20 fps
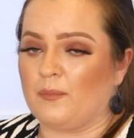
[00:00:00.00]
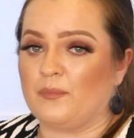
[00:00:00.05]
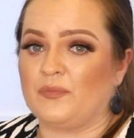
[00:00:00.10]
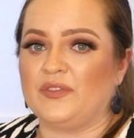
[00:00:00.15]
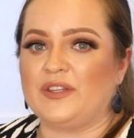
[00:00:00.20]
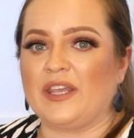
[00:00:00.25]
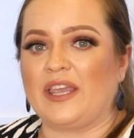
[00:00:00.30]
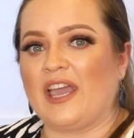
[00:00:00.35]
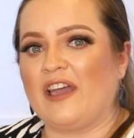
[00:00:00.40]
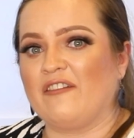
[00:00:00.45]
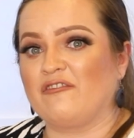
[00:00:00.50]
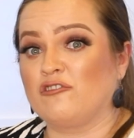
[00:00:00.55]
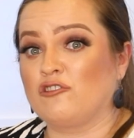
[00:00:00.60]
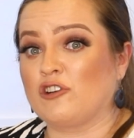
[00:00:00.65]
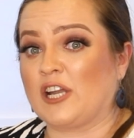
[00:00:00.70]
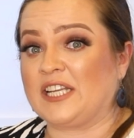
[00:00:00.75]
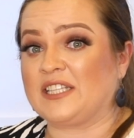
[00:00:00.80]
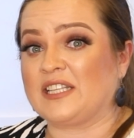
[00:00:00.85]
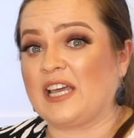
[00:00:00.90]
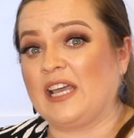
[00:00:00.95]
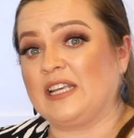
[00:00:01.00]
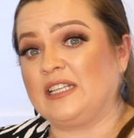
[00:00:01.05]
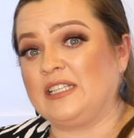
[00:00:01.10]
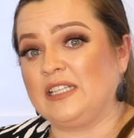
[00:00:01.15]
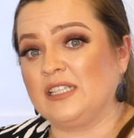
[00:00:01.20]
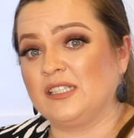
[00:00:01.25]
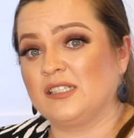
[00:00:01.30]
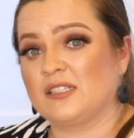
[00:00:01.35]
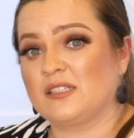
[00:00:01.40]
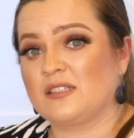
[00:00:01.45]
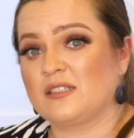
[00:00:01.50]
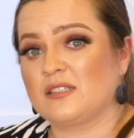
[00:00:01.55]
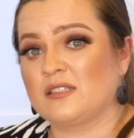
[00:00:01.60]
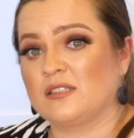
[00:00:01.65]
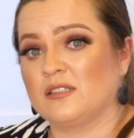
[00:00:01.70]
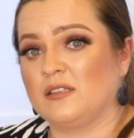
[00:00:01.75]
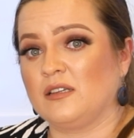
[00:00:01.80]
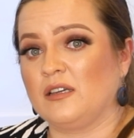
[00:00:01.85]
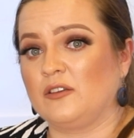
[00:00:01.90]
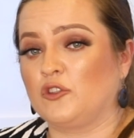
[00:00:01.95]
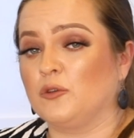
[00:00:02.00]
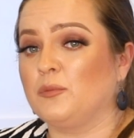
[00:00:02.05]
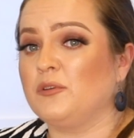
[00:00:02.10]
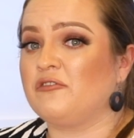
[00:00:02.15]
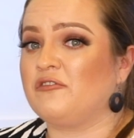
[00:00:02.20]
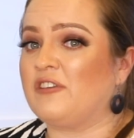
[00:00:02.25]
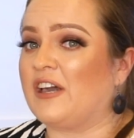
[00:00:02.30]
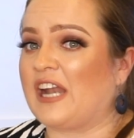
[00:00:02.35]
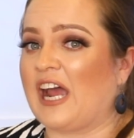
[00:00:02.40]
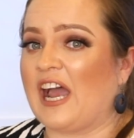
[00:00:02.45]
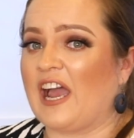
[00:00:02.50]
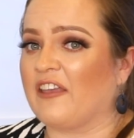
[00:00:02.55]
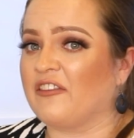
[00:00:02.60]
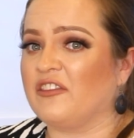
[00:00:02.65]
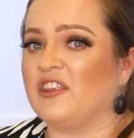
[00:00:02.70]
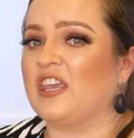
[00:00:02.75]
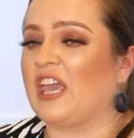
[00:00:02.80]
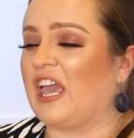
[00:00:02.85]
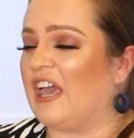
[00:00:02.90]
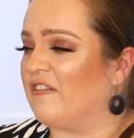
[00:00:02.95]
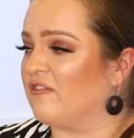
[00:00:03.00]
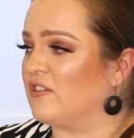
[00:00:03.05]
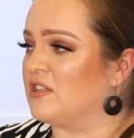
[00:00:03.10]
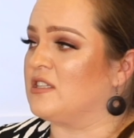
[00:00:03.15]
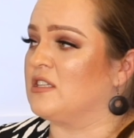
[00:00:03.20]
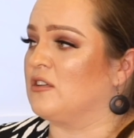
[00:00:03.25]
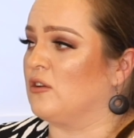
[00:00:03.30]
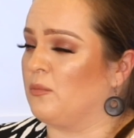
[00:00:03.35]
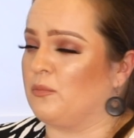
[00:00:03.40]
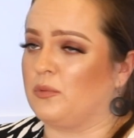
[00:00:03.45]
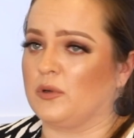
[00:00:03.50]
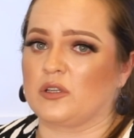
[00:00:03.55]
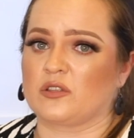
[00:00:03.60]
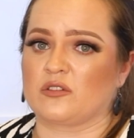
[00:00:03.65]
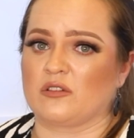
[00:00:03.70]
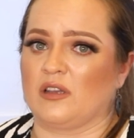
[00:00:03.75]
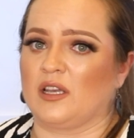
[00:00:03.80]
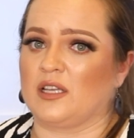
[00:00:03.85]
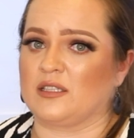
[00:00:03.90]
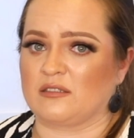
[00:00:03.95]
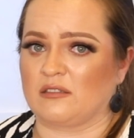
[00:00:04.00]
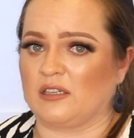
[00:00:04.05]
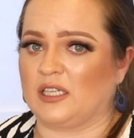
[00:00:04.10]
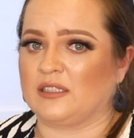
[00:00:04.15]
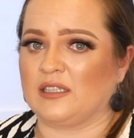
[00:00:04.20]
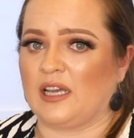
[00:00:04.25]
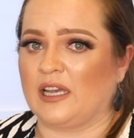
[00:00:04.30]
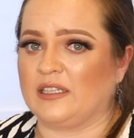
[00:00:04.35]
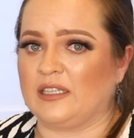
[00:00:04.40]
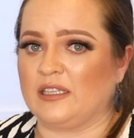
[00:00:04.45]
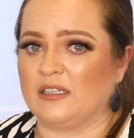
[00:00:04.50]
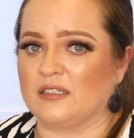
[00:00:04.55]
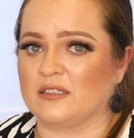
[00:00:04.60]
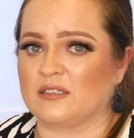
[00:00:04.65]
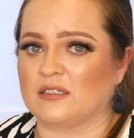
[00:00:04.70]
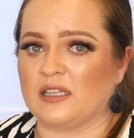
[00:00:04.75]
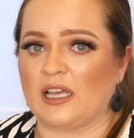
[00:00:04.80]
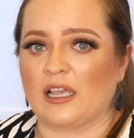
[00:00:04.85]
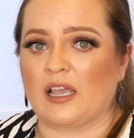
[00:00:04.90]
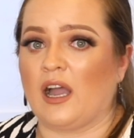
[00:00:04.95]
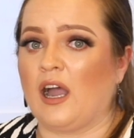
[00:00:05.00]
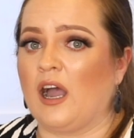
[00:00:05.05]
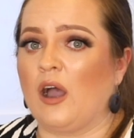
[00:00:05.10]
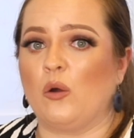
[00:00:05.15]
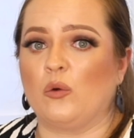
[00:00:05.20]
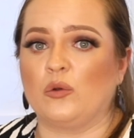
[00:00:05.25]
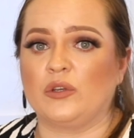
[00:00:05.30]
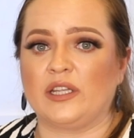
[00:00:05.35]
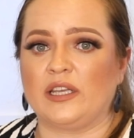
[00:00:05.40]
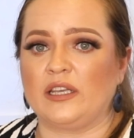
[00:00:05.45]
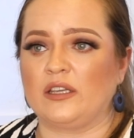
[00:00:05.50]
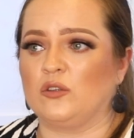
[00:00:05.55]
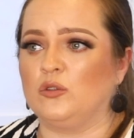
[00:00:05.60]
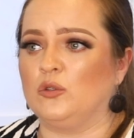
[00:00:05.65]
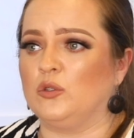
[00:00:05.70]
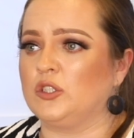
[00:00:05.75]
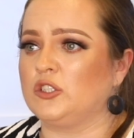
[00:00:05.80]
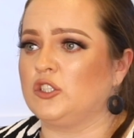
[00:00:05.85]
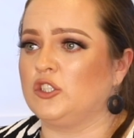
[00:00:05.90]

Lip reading: they have great ideas. To be fair, I think every single person has great ideas, like how they could